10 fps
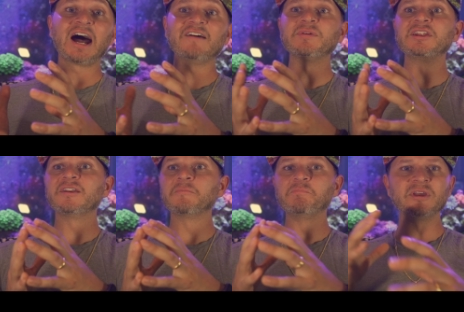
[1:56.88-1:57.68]
I've been
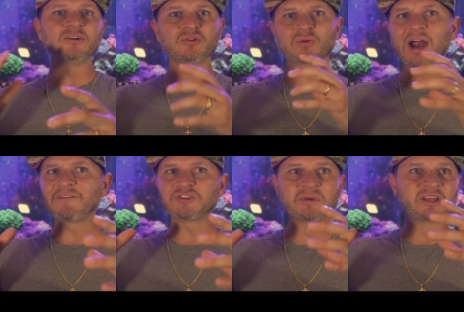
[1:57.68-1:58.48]
in a big
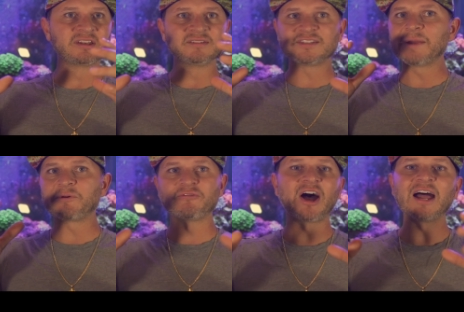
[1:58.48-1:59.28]
craftsman type
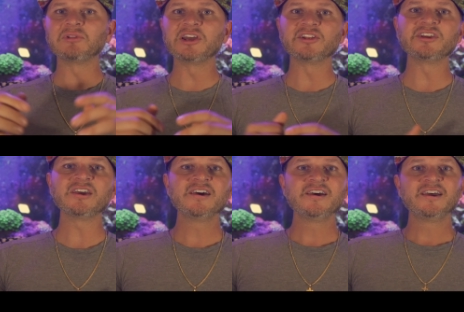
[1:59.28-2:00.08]
of vibe
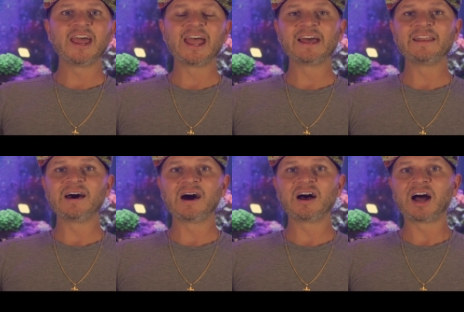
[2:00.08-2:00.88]
lately, and uh,
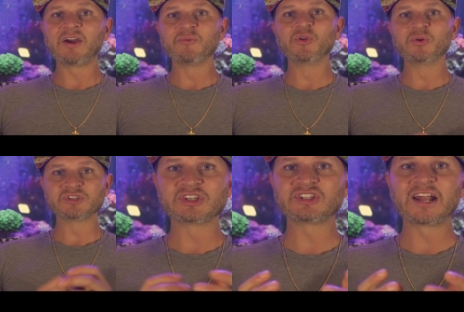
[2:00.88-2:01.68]
I really
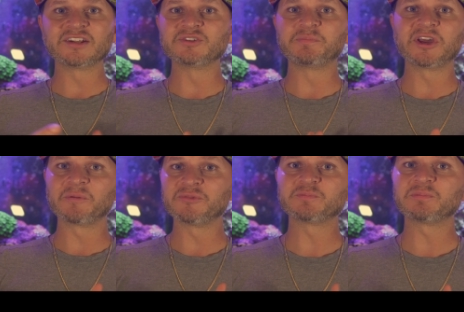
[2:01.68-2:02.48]
was excited to pick up this